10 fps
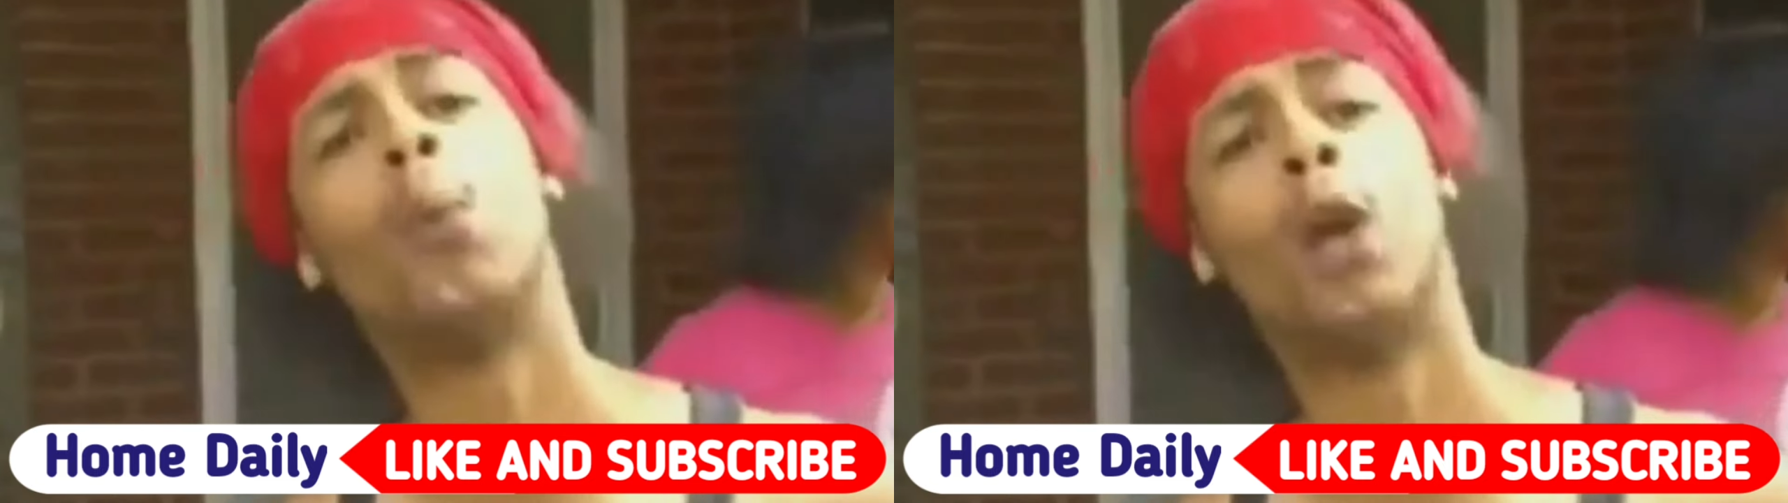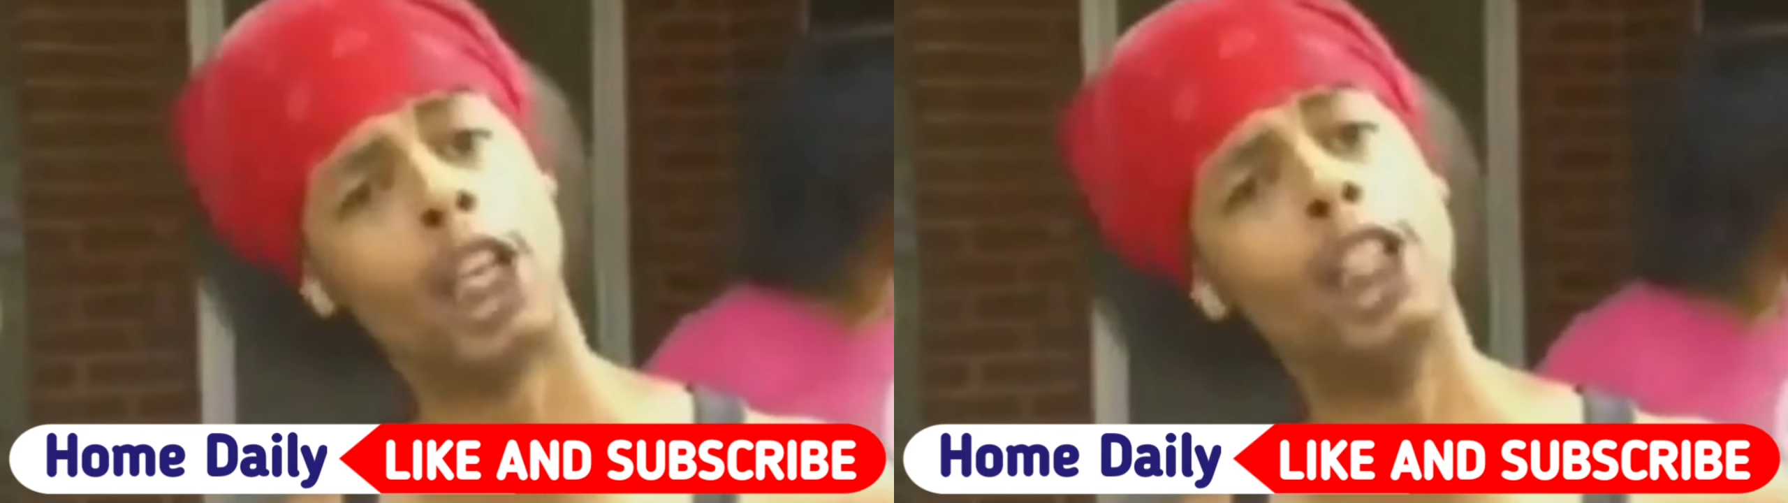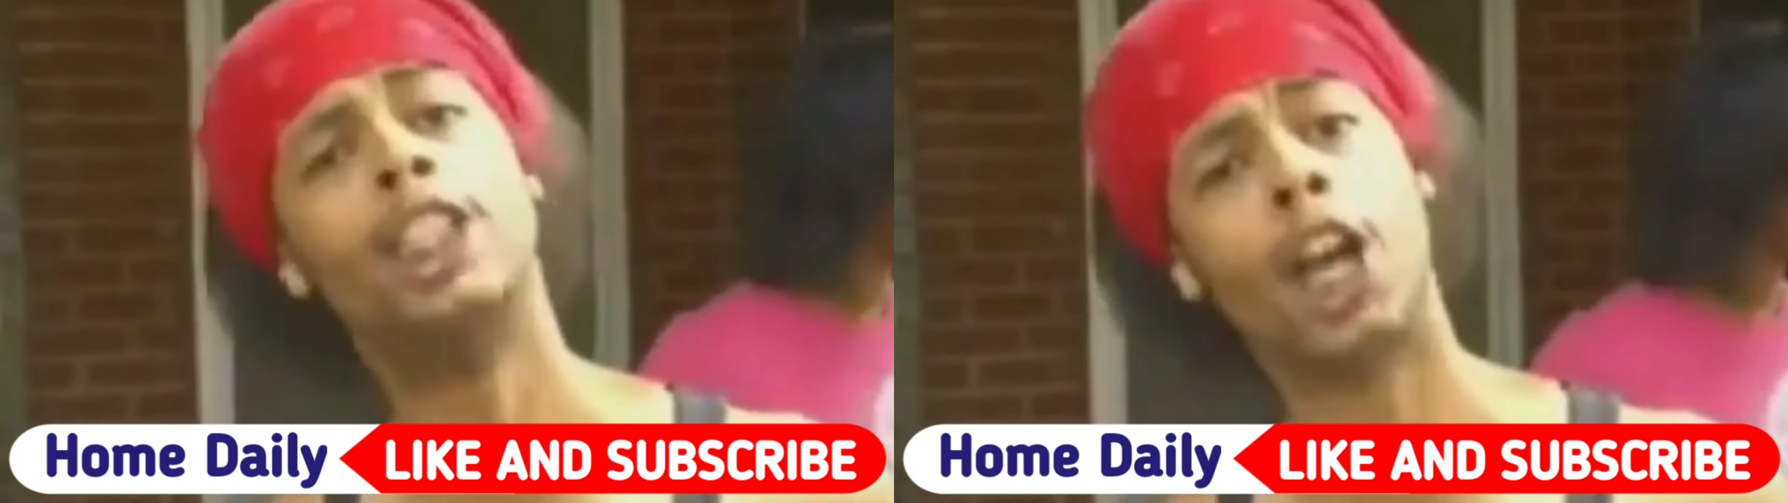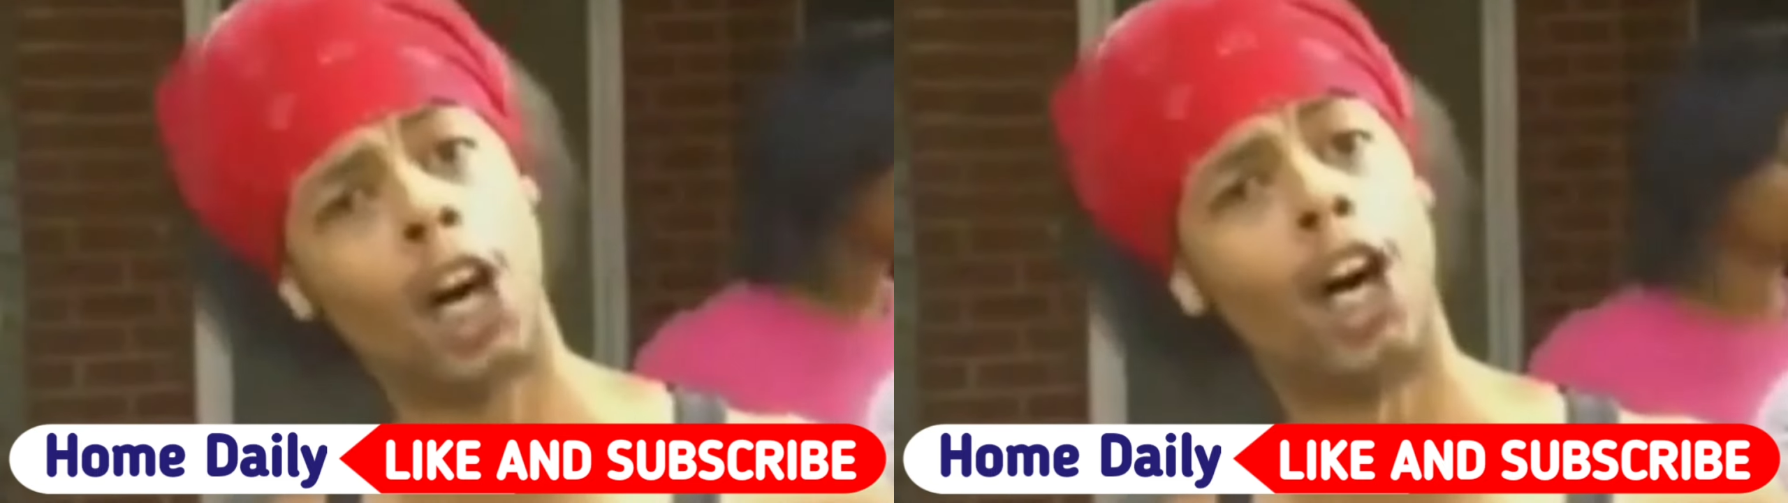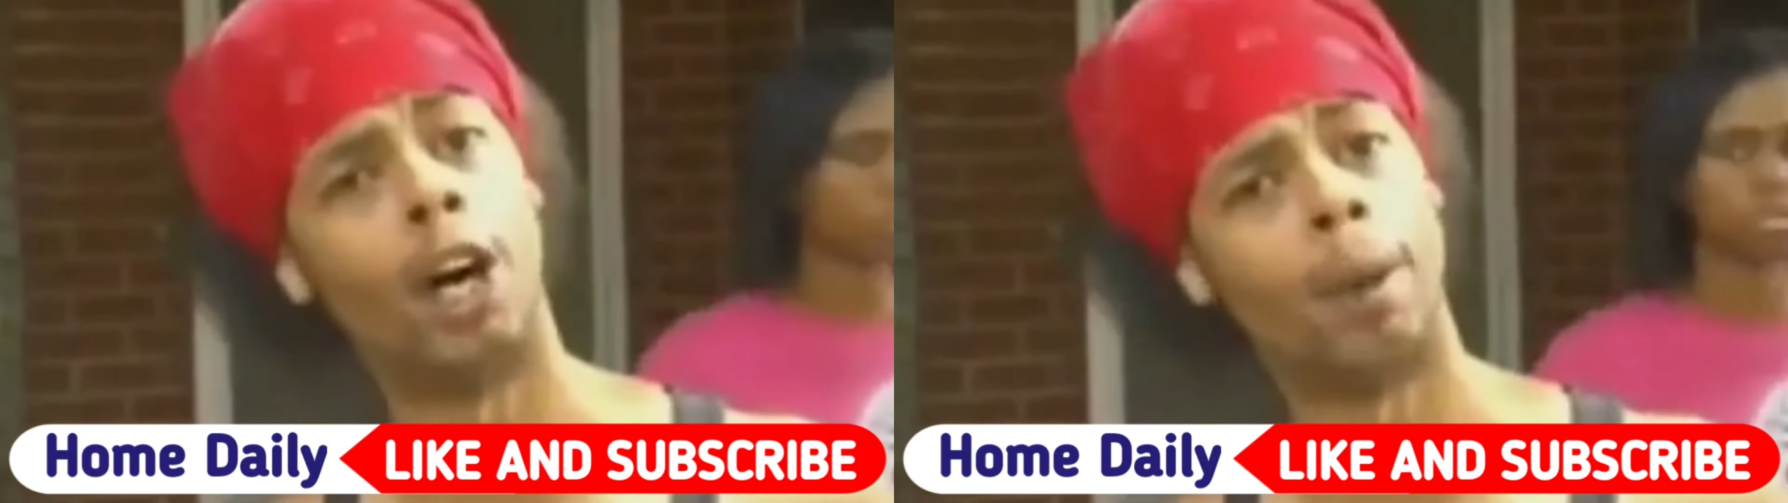really
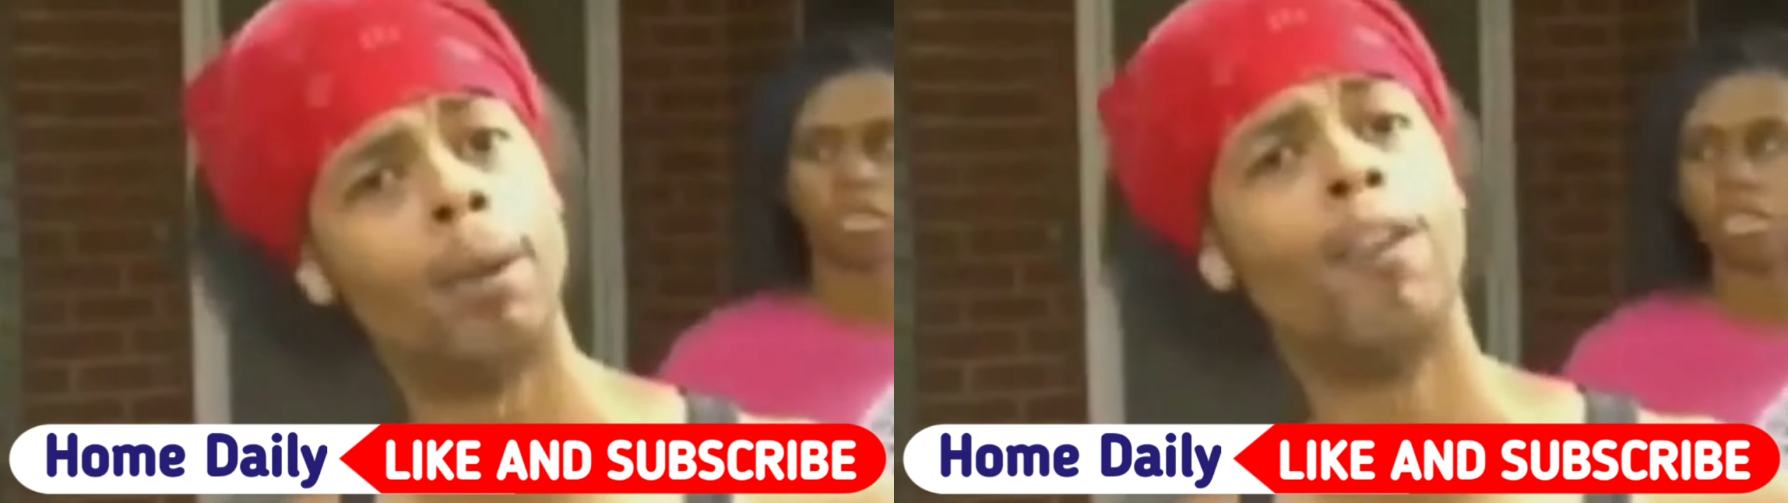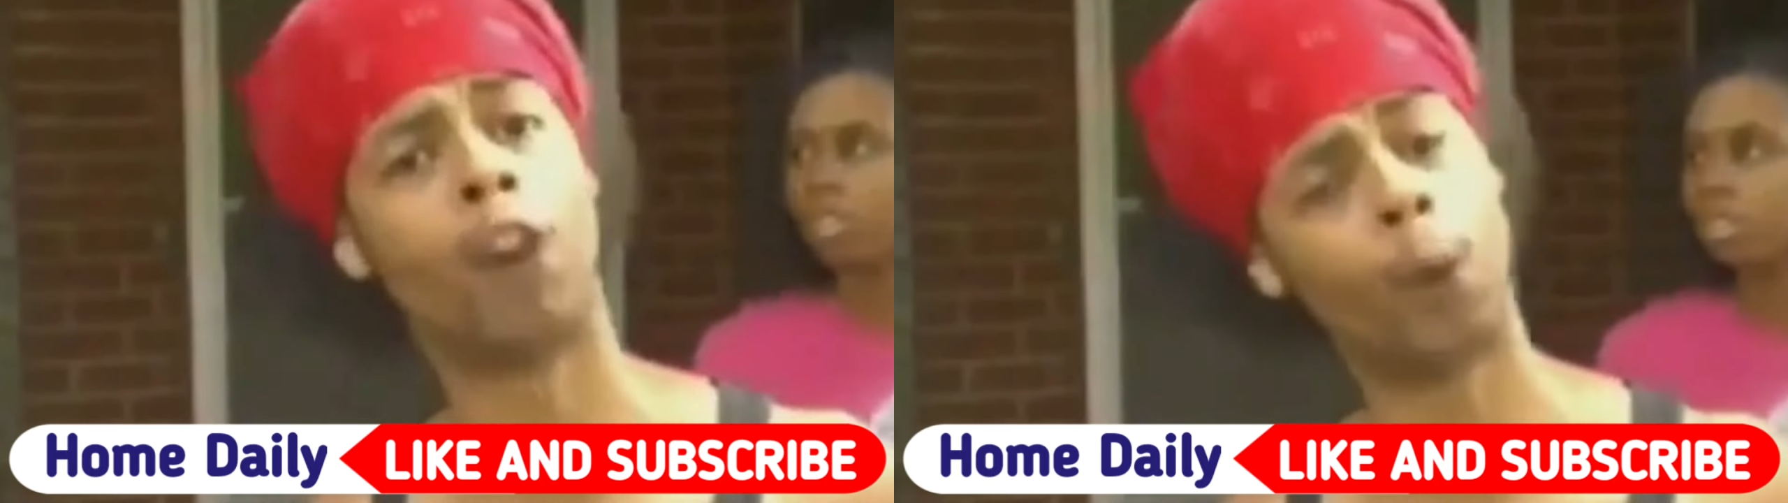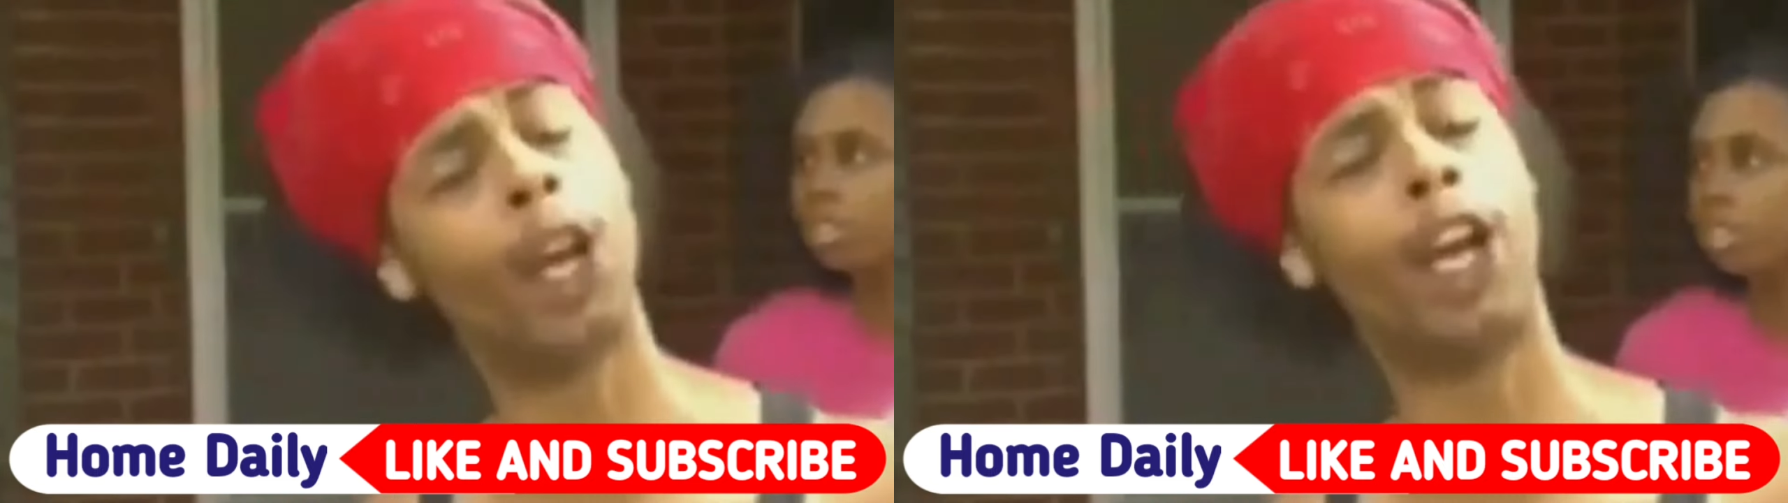dumb, for